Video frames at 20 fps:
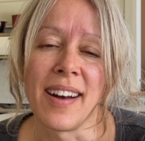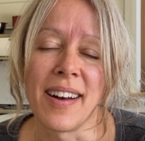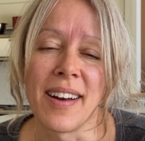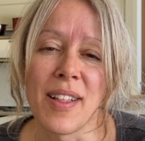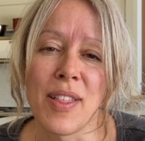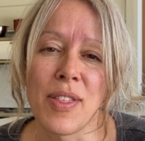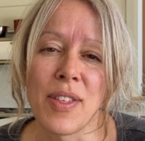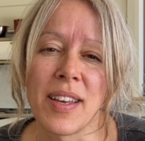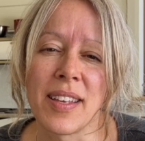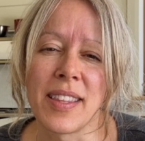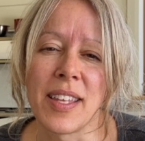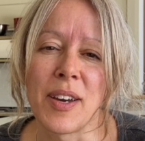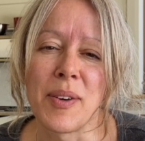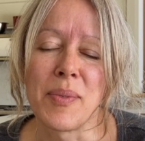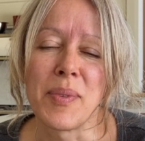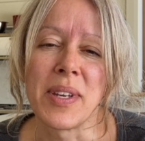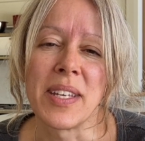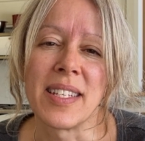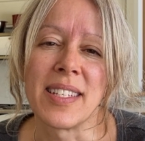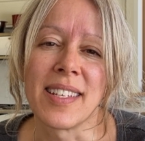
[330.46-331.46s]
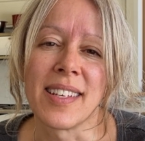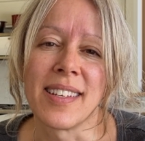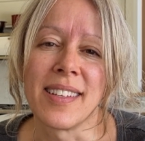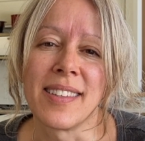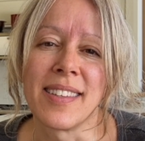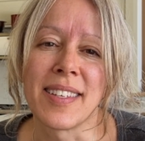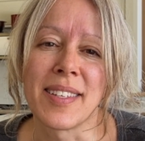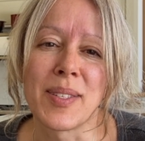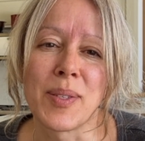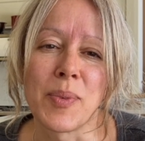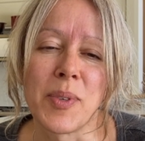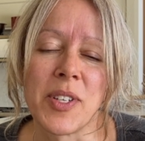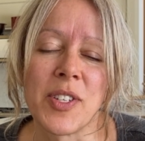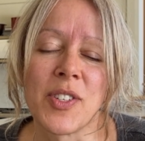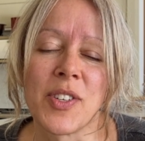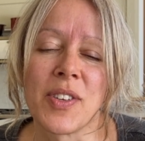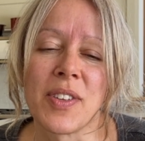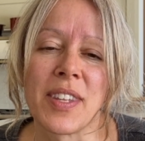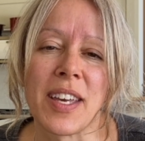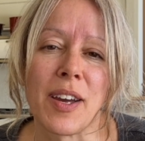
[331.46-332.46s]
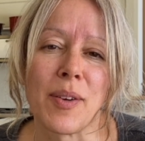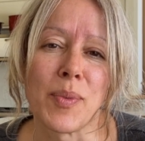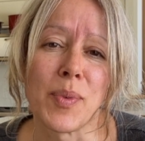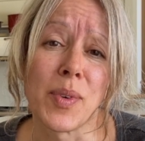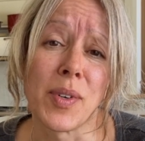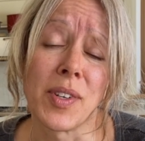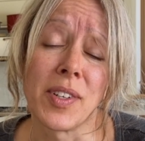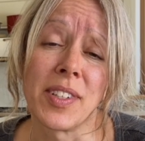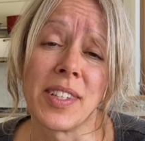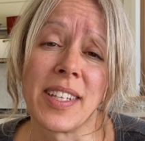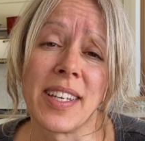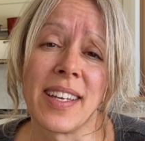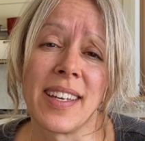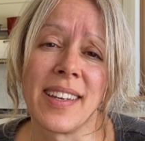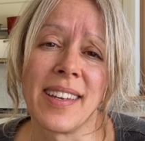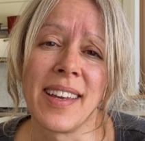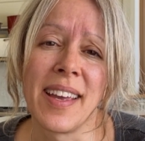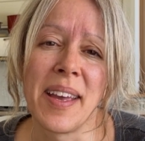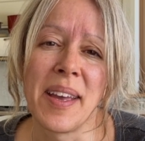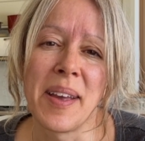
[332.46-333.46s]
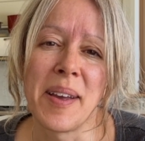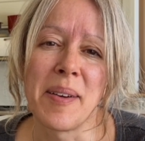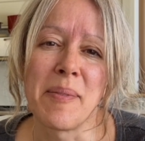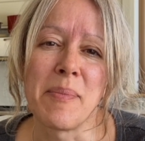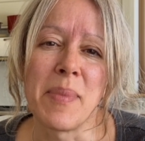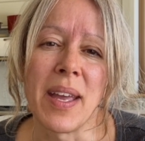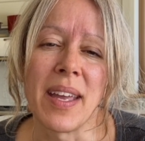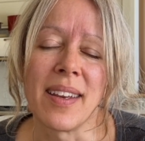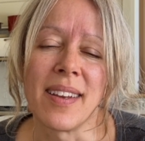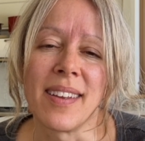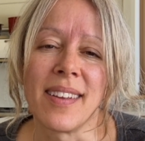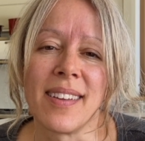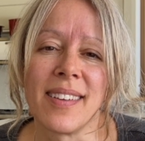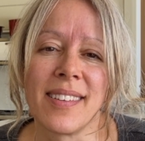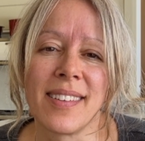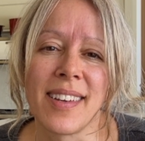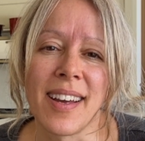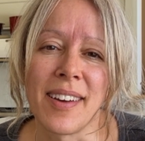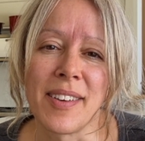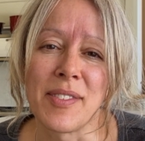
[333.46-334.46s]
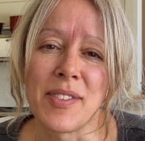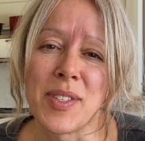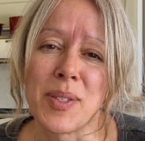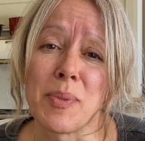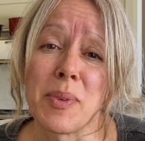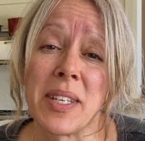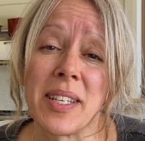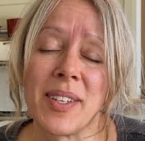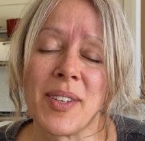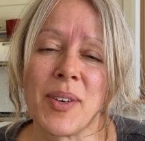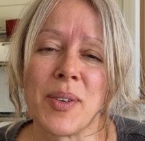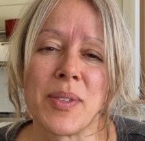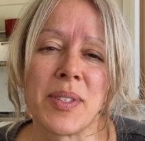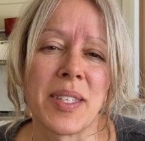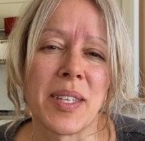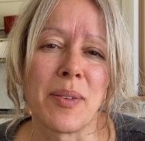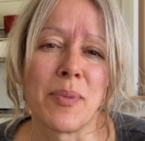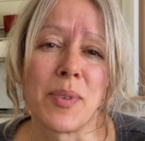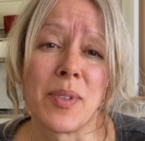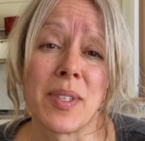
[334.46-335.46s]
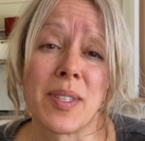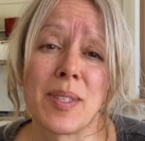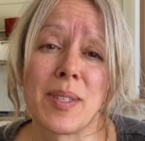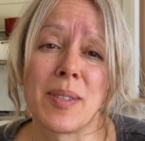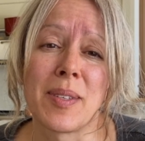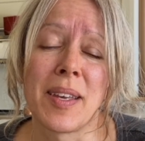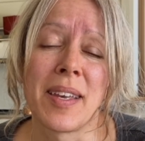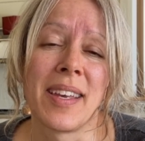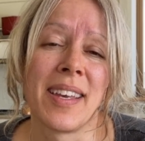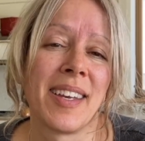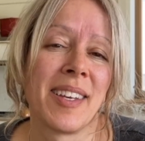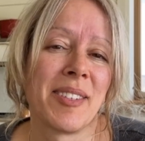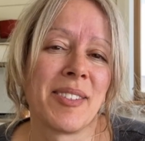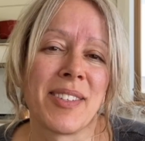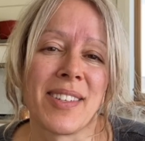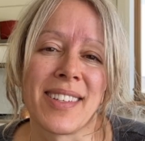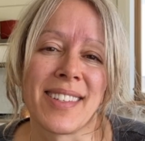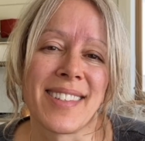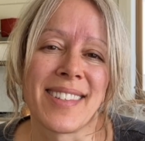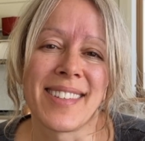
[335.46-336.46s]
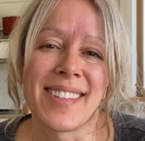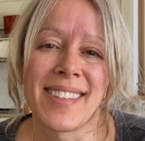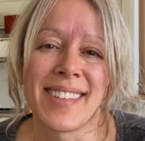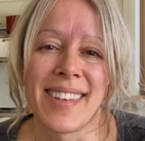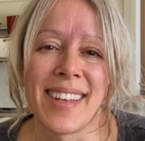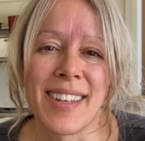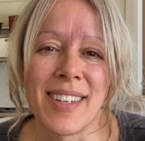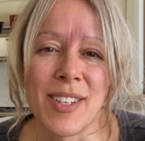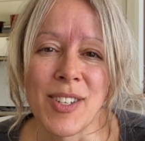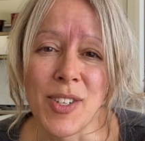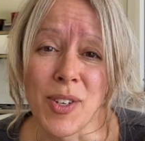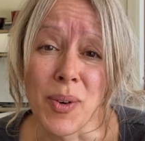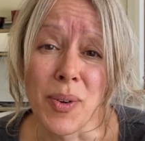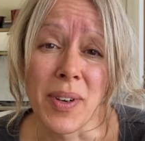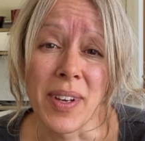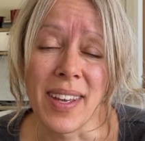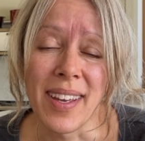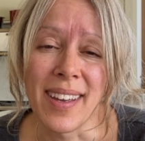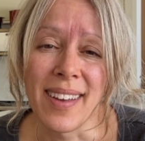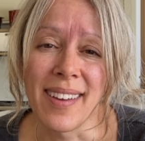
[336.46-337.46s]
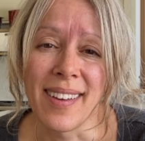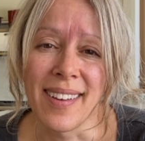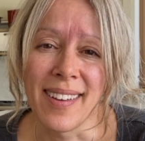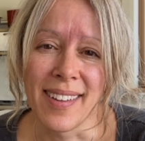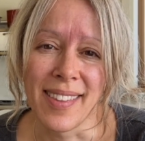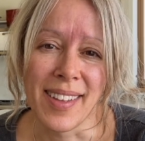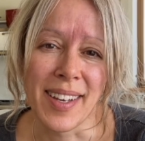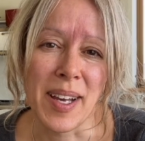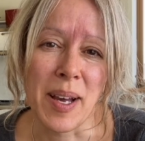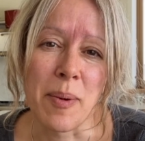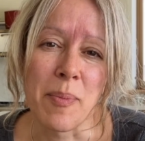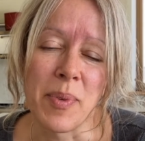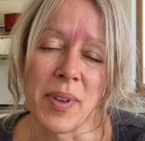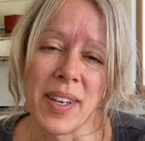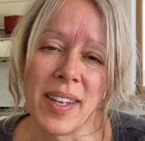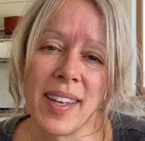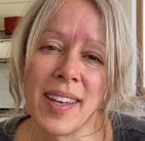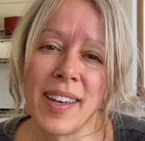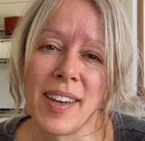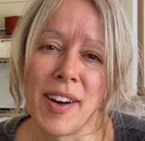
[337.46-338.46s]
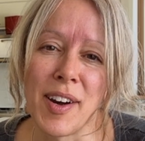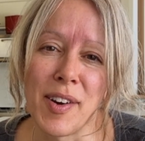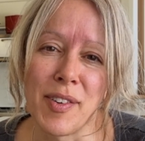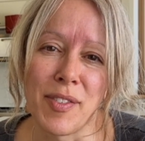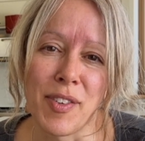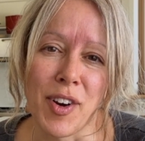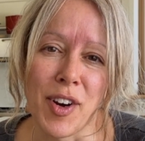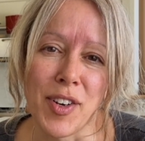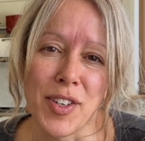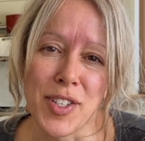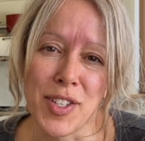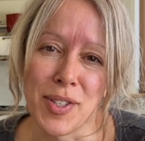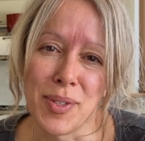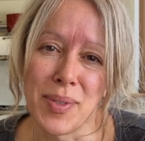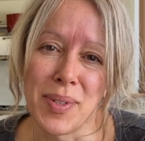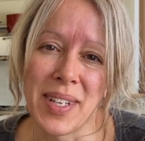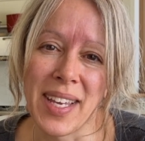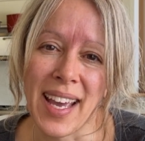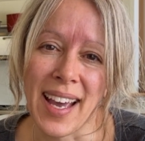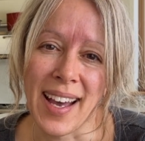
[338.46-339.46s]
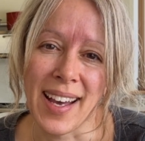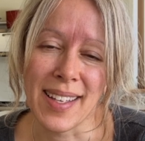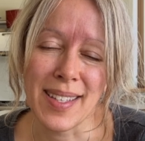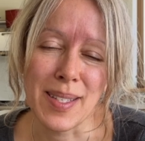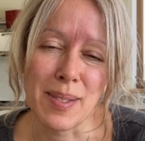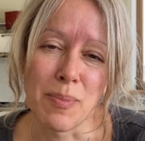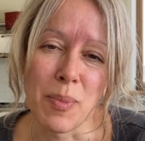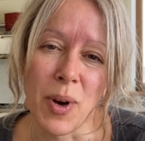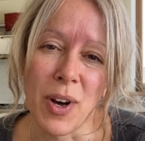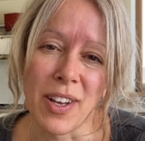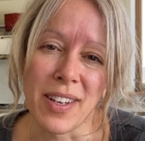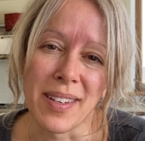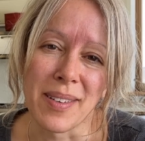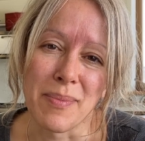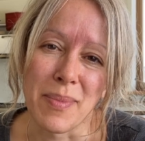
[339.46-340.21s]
thing that we did this winter that really made it kind of sweet and cozy was just enjoying the company of our 2 cats, Maud and